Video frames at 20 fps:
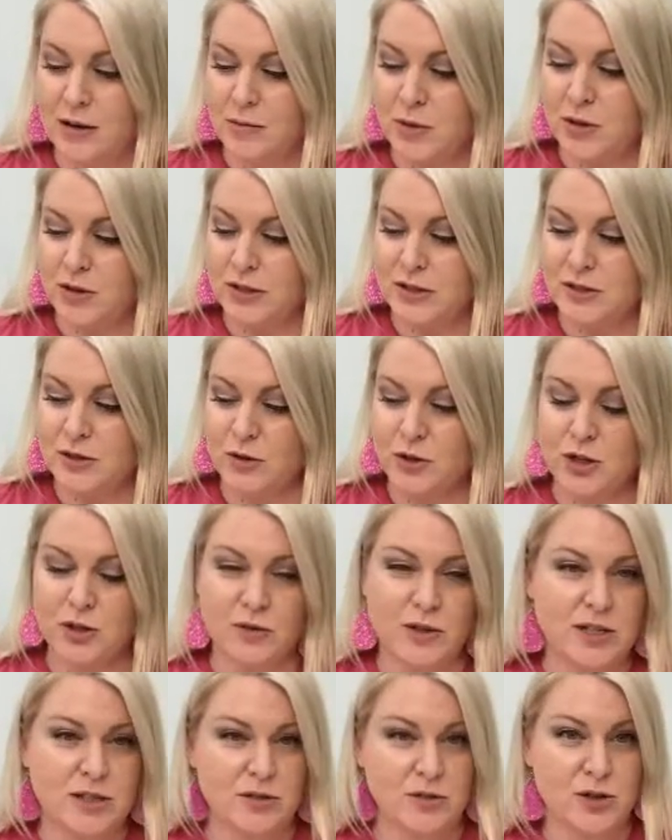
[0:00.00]
the Social
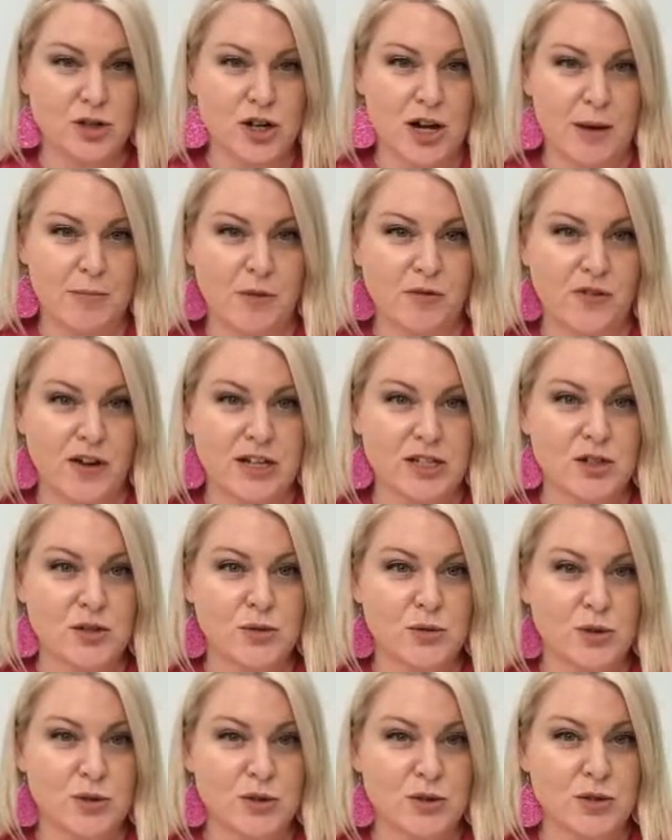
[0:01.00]
Easel Shopify
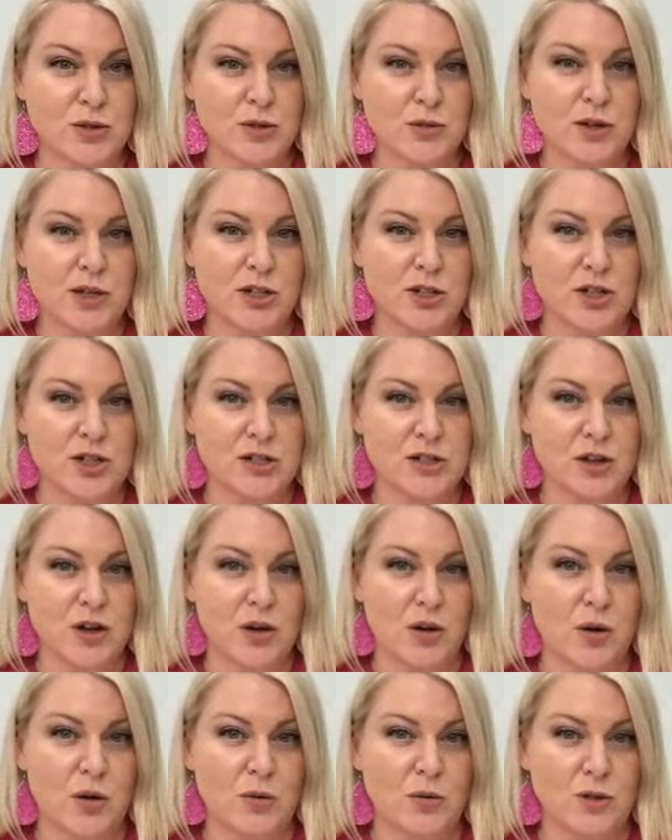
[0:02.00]
store, so you can just
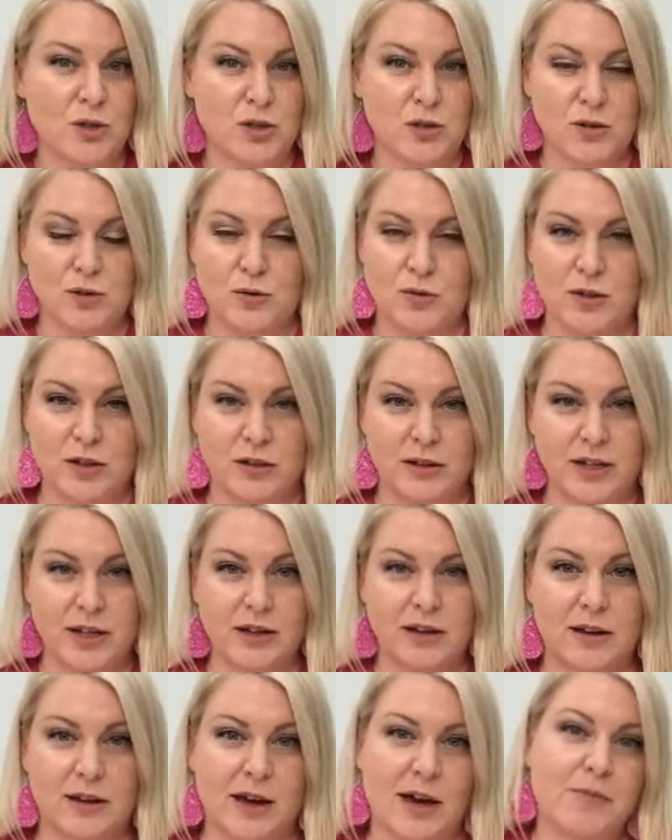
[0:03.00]
go to the
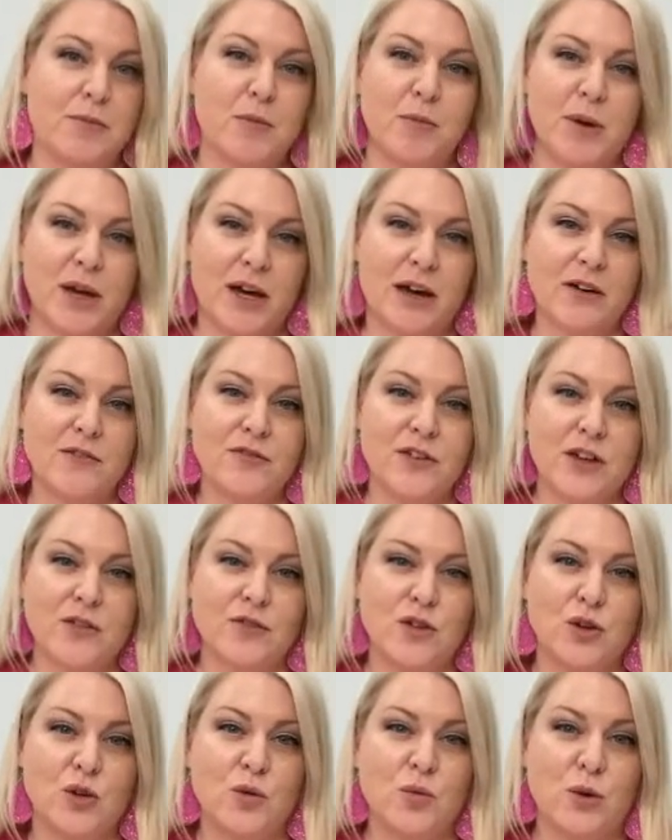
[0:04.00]
link up above
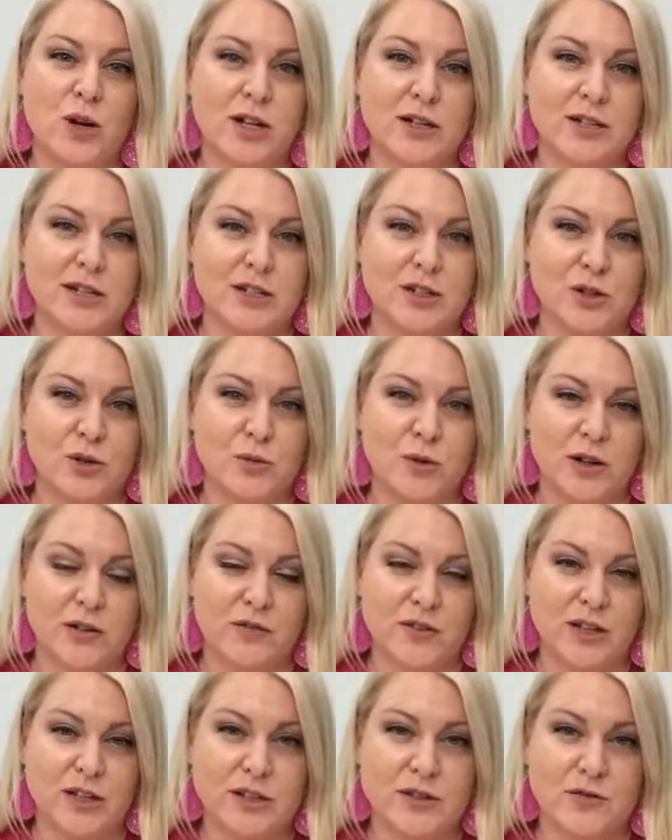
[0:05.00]
if you want to do one of
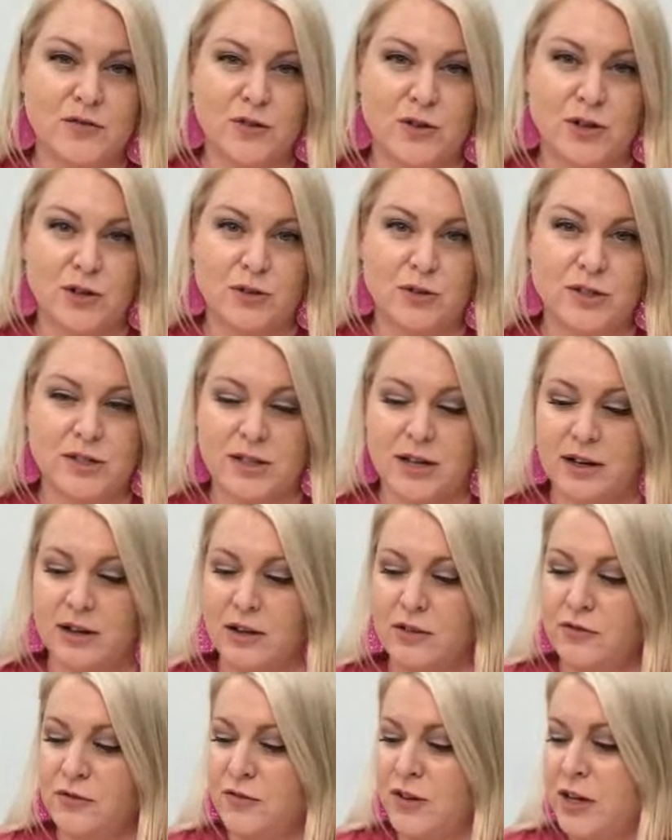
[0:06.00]
these for
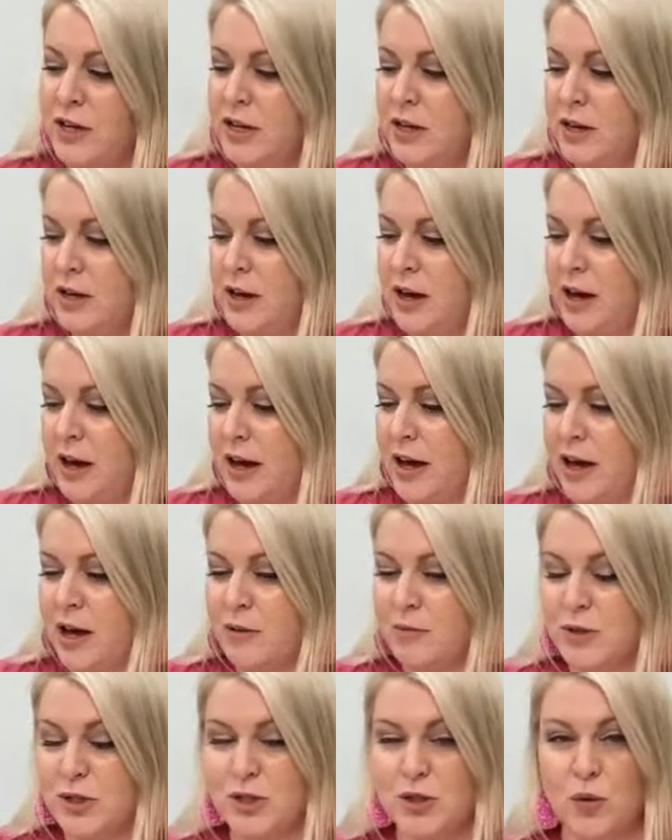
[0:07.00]
yourself.
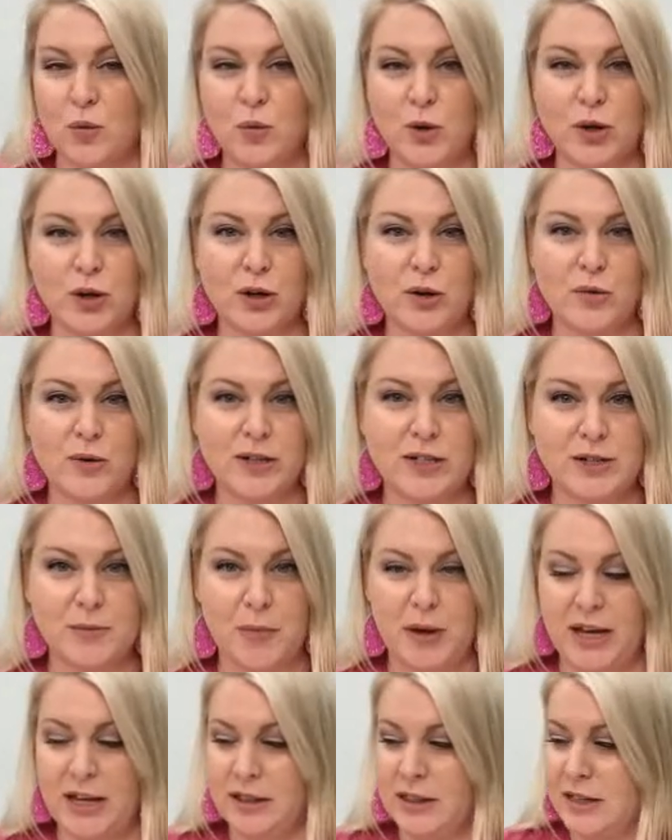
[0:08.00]
So we're going to
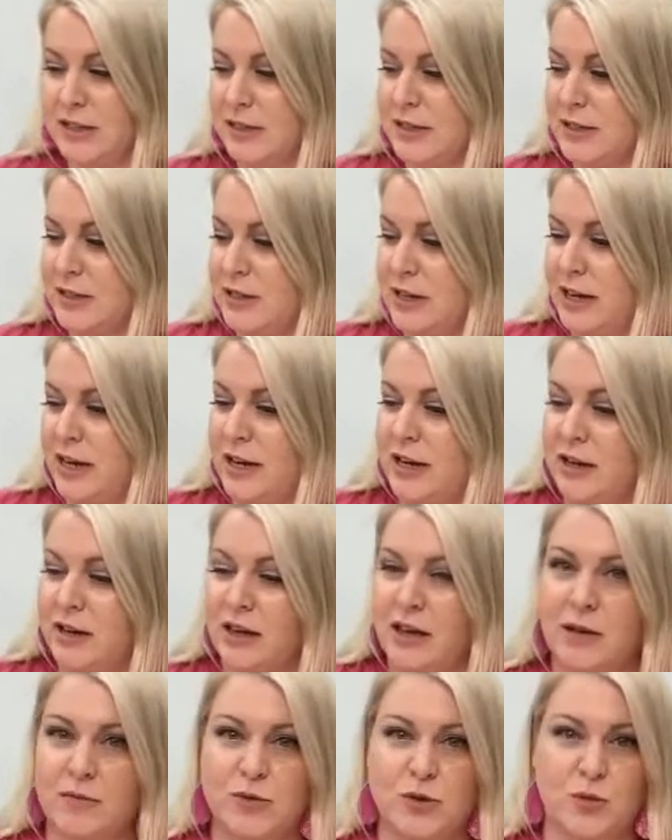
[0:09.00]
paint this today. It
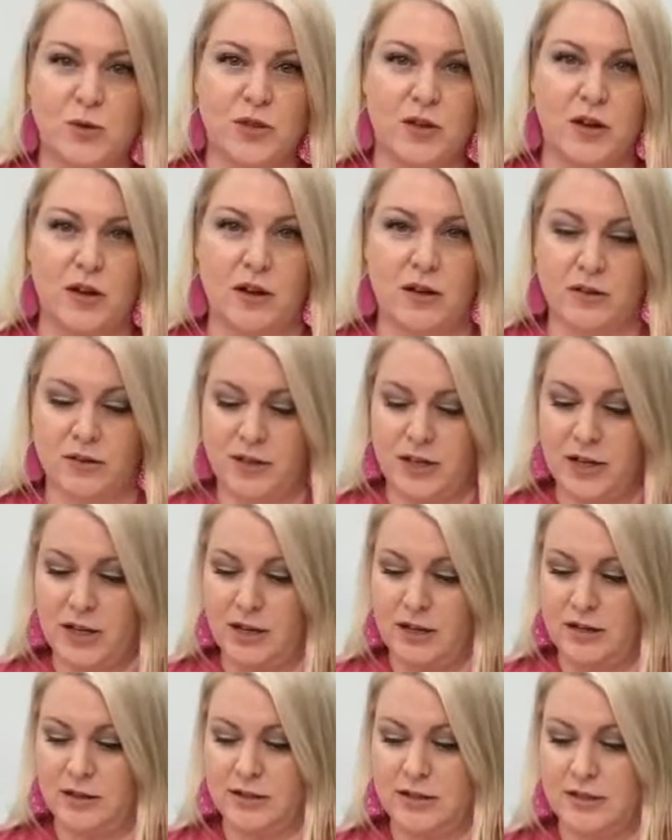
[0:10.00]
comes with all
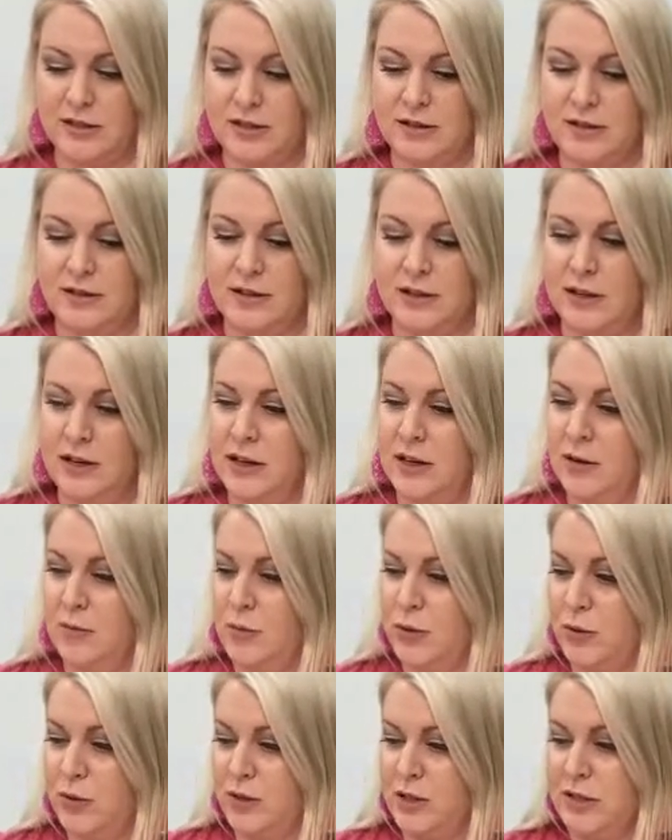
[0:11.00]
these,
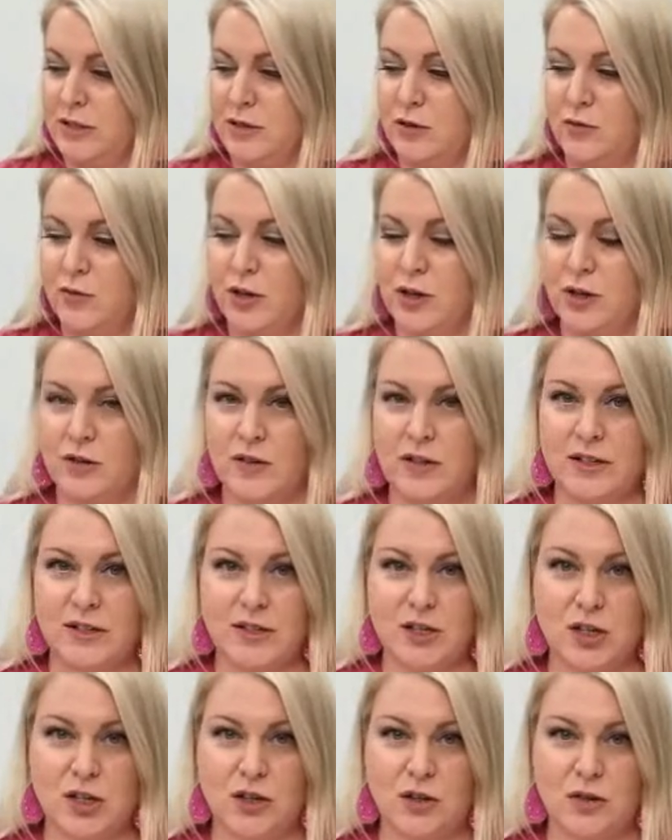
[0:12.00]
pull these over here, these
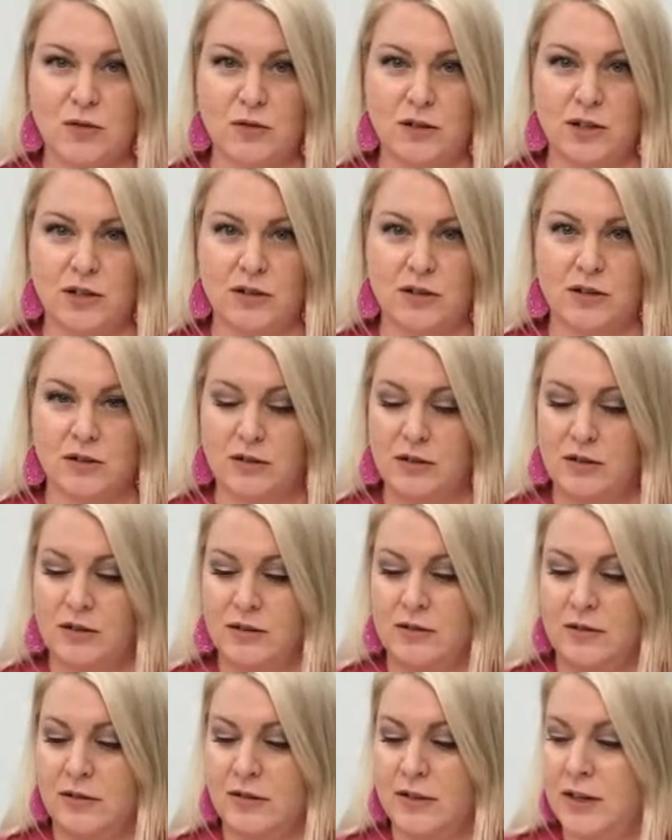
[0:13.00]
cute little
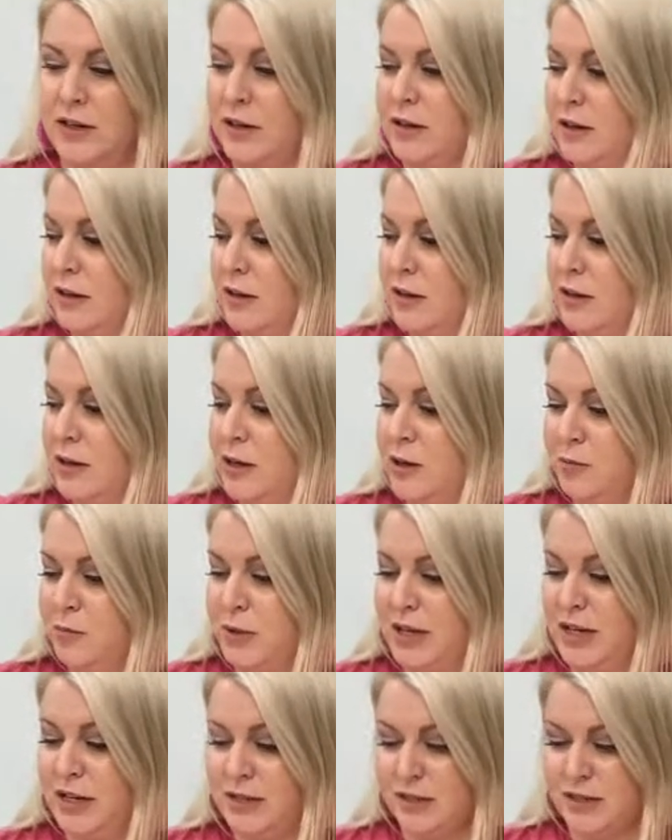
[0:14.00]

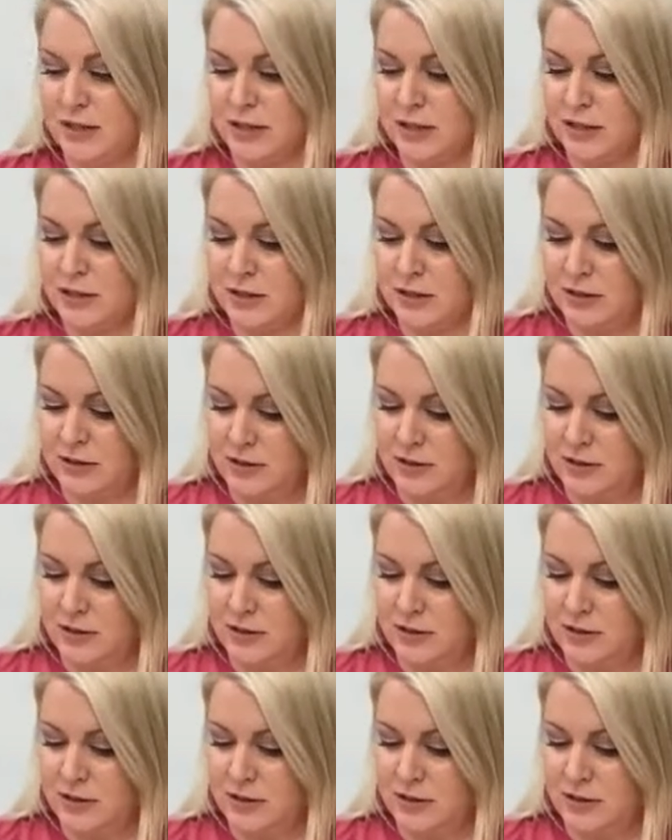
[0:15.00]
pieces.